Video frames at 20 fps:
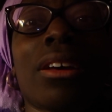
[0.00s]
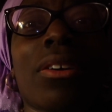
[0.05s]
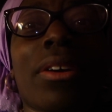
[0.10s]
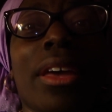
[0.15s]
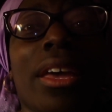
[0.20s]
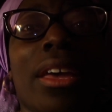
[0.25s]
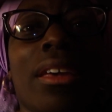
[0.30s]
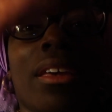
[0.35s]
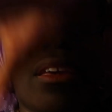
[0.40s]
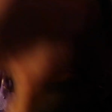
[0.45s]

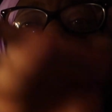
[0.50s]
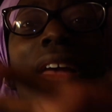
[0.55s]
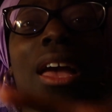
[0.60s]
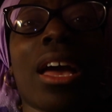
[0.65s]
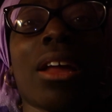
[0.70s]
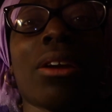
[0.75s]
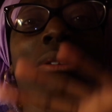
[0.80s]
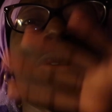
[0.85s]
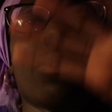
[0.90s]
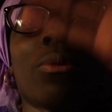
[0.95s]
okay, I
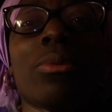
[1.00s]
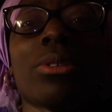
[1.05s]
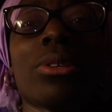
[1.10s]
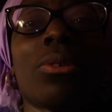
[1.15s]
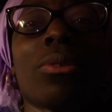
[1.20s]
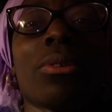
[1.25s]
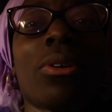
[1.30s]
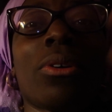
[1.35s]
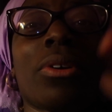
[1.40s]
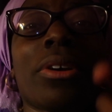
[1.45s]
don't know what's
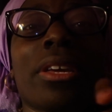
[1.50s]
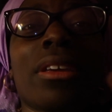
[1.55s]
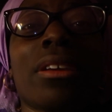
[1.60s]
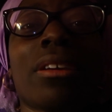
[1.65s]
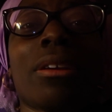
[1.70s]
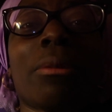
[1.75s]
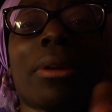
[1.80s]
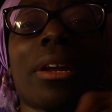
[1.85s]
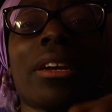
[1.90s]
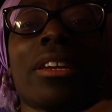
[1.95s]
going on
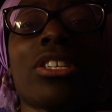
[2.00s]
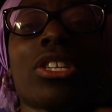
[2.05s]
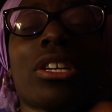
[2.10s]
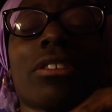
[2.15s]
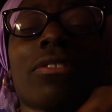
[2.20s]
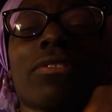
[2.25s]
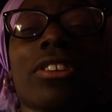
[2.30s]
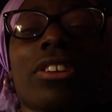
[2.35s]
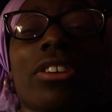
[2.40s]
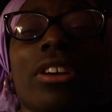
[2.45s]
here, but I need y'all
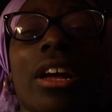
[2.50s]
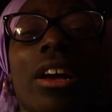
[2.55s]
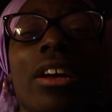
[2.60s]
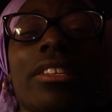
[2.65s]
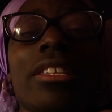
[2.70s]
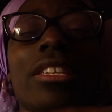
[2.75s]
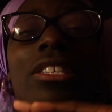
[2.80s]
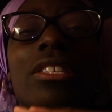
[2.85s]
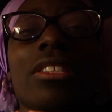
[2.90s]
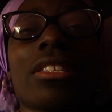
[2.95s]
to figure it out,
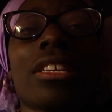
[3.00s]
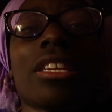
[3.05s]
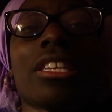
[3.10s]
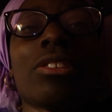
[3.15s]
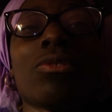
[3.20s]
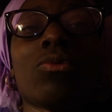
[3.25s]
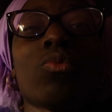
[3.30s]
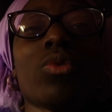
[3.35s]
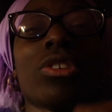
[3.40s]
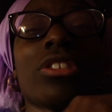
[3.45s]
because it's
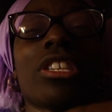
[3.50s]
getting